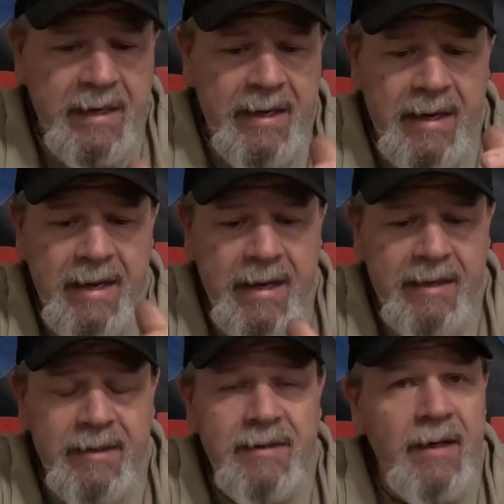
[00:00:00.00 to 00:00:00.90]
and I
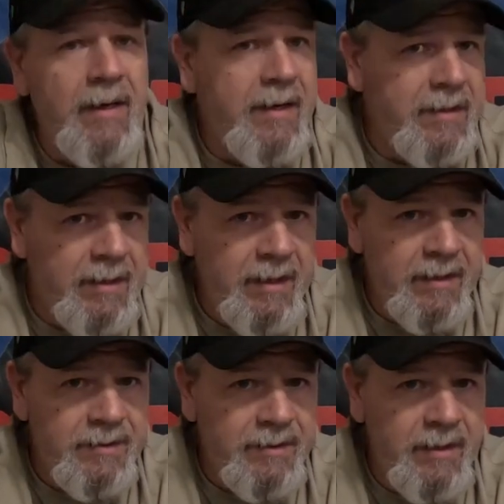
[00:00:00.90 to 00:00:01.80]
had a 1080
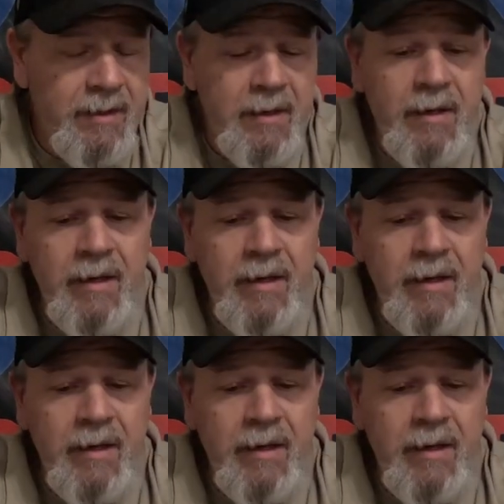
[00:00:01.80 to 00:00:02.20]
ESC.